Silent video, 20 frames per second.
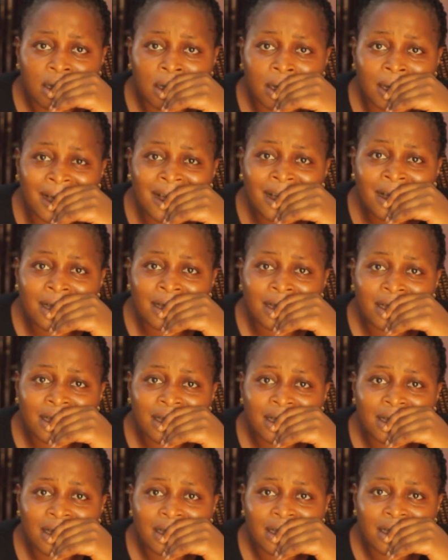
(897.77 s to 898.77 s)
Huh?
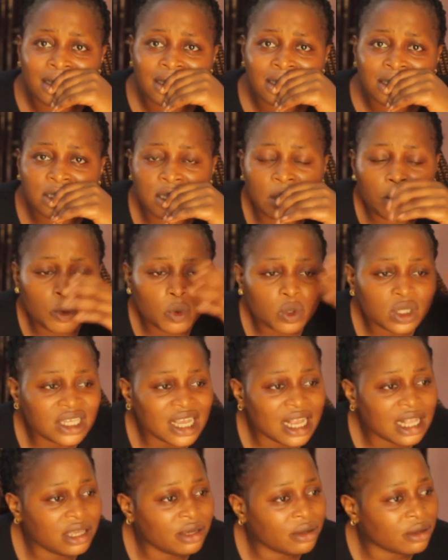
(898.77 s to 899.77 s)
Some will
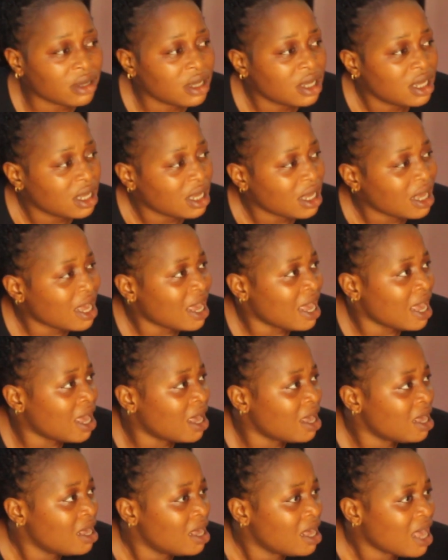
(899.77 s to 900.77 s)
tell you,
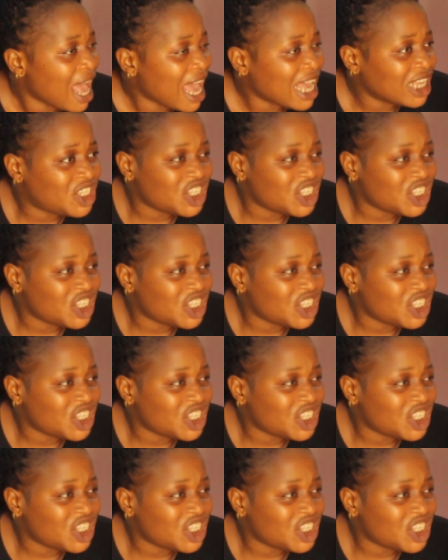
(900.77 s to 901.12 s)
I